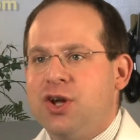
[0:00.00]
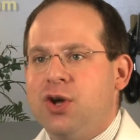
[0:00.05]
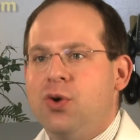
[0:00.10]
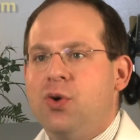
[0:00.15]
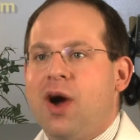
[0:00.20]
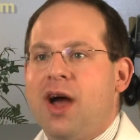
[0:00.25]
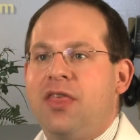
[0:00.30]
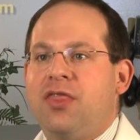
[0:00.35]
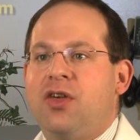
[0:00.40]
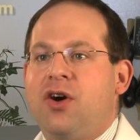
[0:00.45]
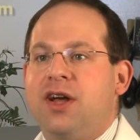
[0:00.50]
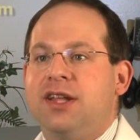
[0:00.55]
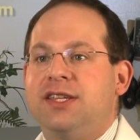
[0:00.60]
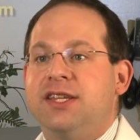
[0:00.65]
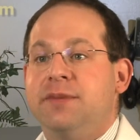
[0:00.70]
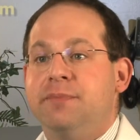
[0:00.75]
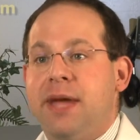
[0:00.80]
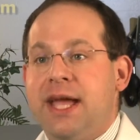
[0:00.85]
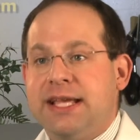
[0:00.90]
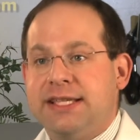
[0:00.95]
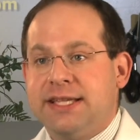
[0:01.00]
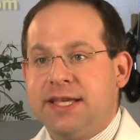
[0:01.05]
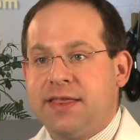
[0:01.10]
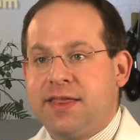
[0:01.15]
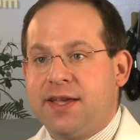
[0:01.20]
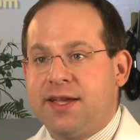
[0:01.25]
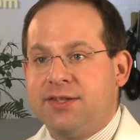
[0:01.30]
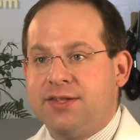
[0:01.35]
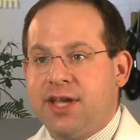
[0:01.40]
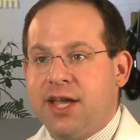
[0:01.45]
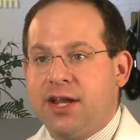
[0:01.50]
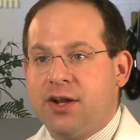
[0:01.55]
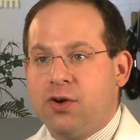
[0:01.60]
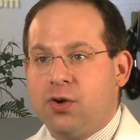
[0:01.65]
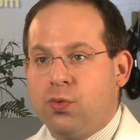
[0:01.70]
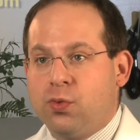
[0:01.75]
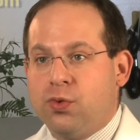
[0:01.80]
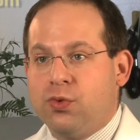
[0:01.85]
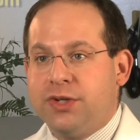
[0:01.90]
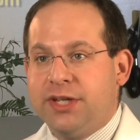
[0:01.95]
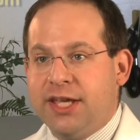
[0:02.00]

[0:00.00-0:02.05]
who I thought did amazing things getting her wound